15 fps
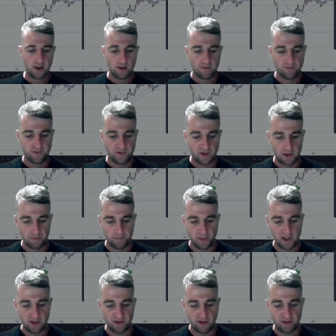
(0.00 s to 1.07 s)
the
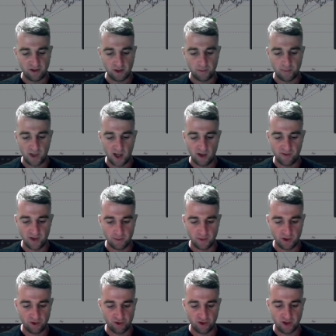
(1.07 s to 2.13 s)
B T C pair if
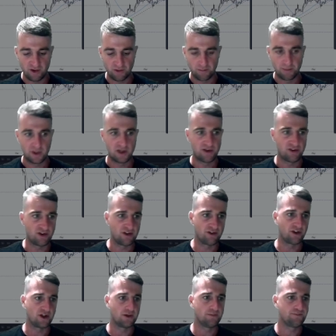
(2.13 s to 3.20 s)
anybody trades in B T
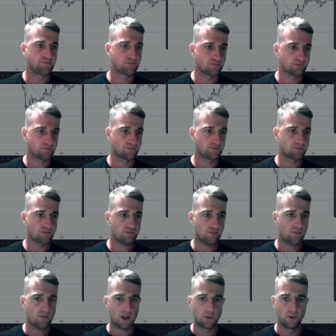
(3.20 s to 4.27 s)
C.
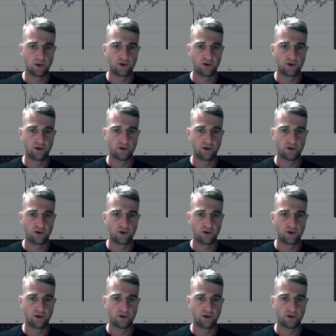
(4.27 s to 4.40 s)
We'll